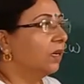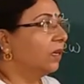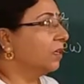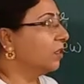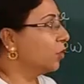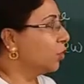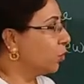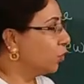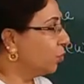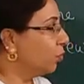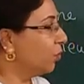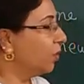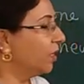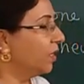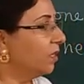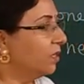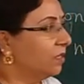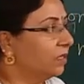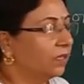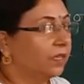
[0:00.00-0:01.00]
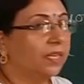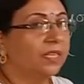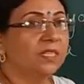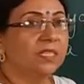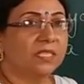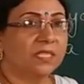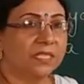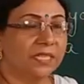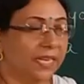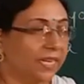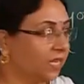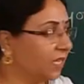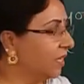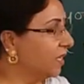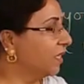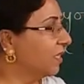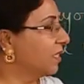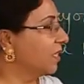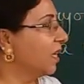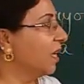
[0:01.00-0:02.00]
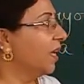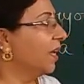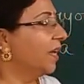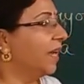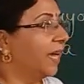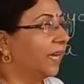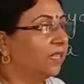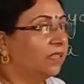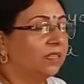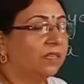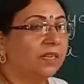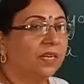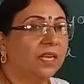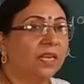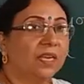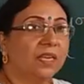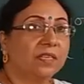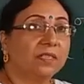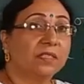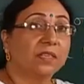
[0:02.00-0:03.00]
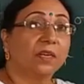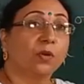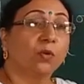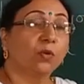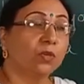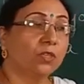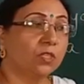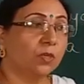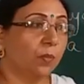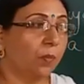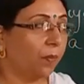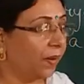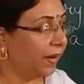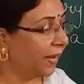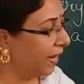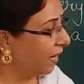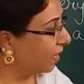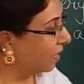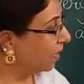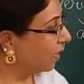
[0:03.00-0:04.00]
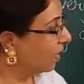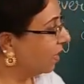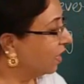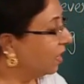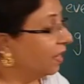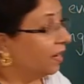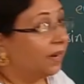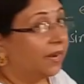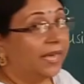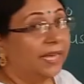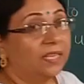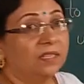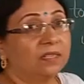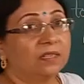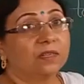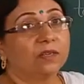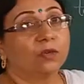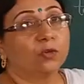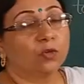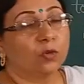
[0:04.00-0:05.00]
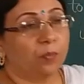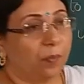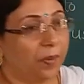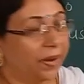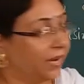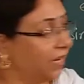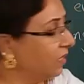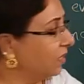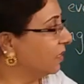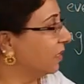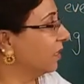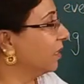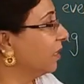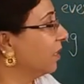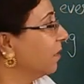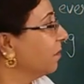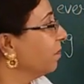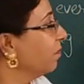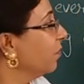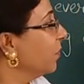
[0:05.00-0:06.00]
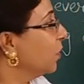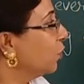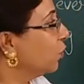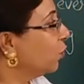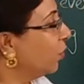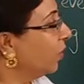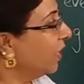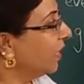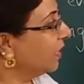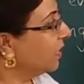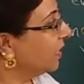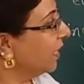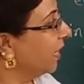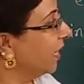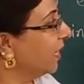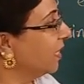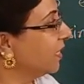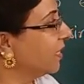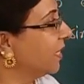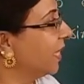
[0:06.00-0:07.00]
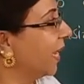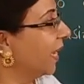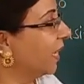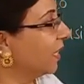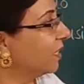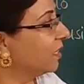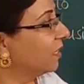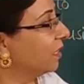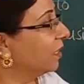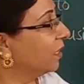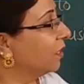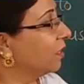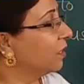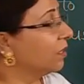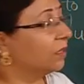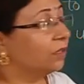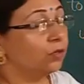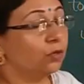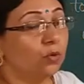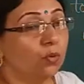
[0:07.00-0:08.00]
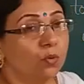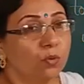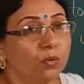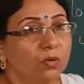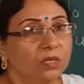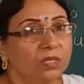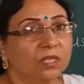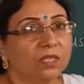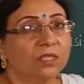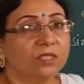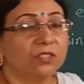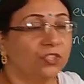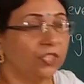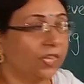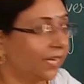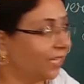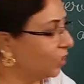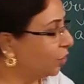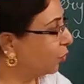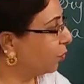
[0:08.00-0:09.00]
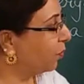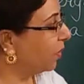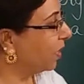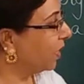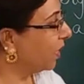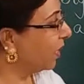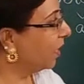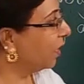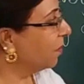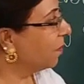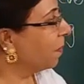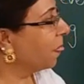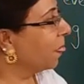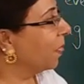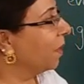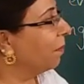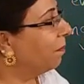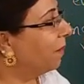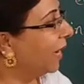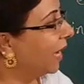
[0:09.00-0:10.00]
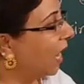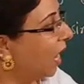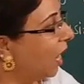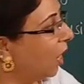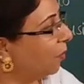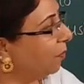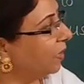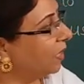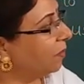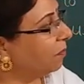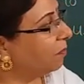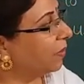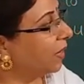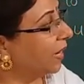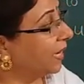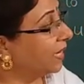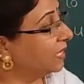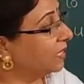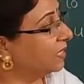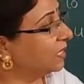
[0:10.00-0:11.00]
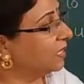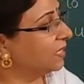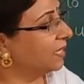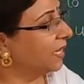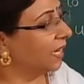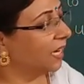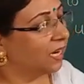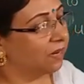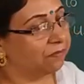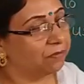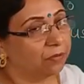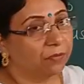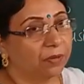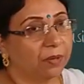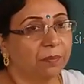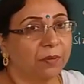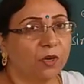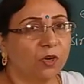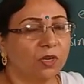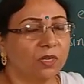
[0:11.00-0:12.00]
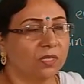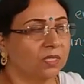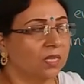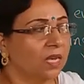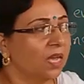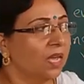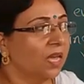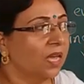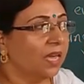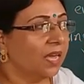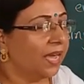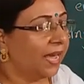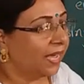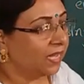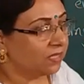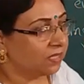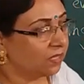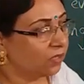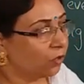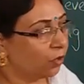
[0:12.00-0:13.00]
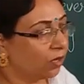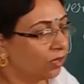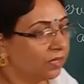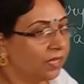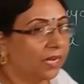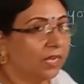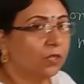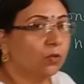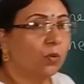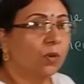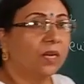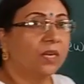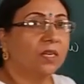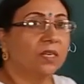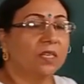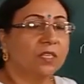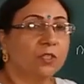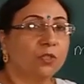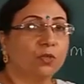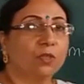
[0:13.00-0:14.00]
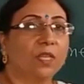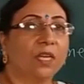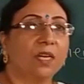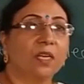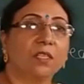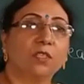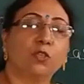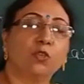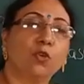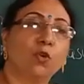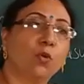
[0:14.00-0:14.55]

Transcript: student in studies, neither he is a good player, neither a good painter. So he says that, don't judge me by how many prizes I never win. Because he hasn't got that quality, so there is no